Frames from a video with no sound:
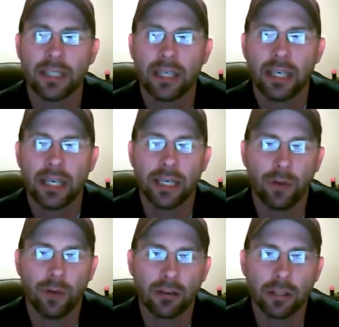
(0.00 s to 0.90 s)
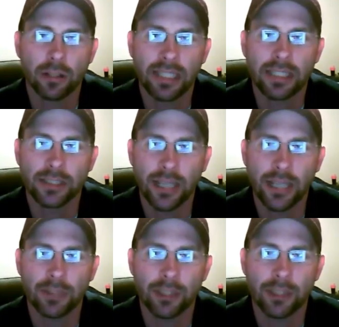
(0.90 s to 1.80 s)
him, and he'd walk a little bit and he'd
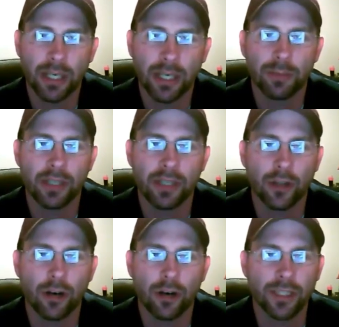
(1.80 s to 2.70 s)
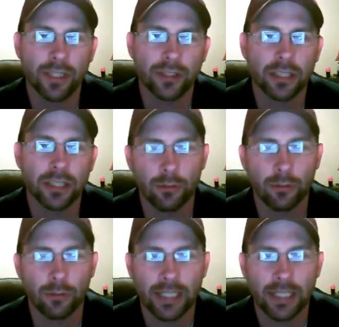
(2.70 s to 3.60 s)
stop and he'd pick up another starfish and he'd
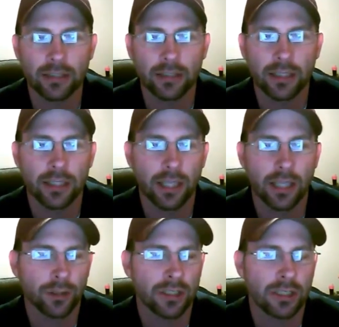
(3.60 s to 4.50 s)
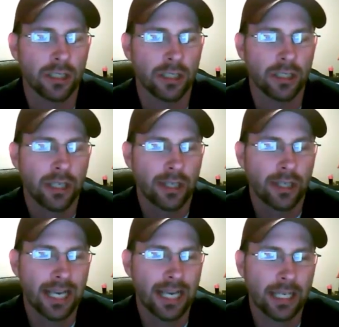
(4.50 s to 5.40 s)
throw it back in the ocean. And
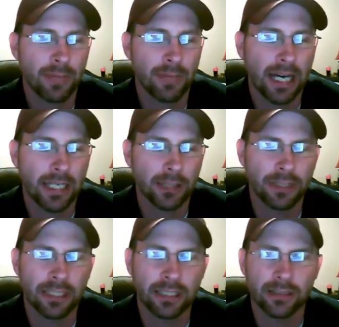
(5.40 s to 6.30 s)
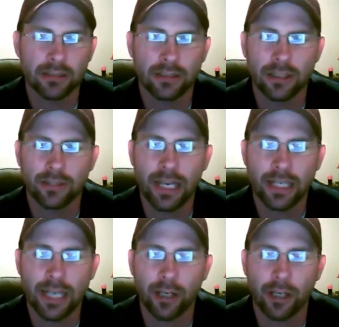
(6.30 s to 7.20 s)
the guy came behind him, and he
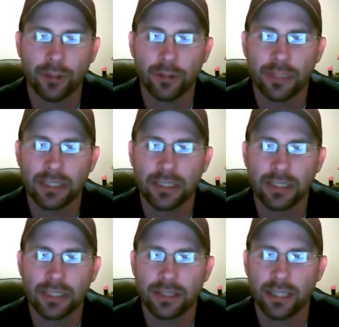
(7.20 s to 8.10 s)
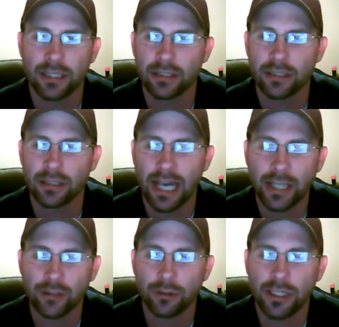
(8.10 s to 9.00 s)
finally caught up to him, and he said, can
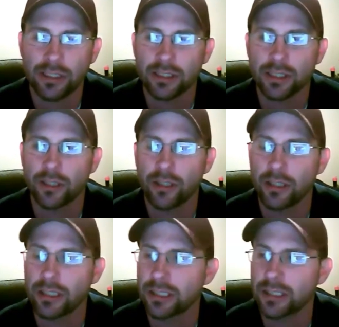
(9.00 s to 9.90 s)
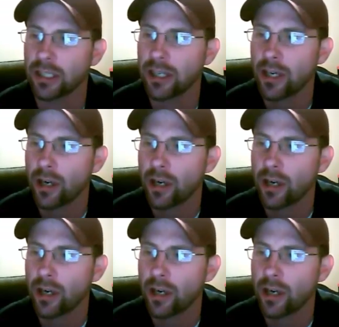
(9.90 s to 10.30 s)
I ask you a question? He said, sure. He said,